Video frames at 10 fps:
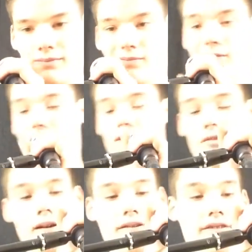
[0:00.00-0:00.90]
But going
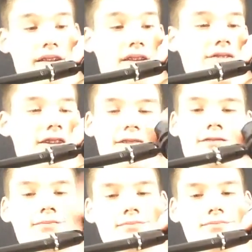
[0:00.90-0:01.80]
back to the K snare,
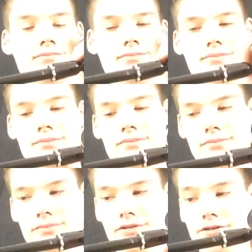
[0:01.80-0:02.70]

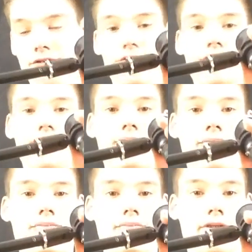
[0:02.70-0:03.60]
you can just
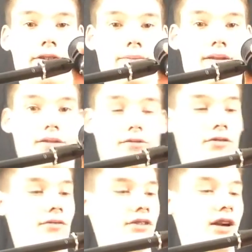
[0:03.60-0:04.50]
make a plethora of
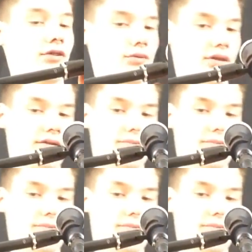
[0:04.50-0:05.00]
sounds with it.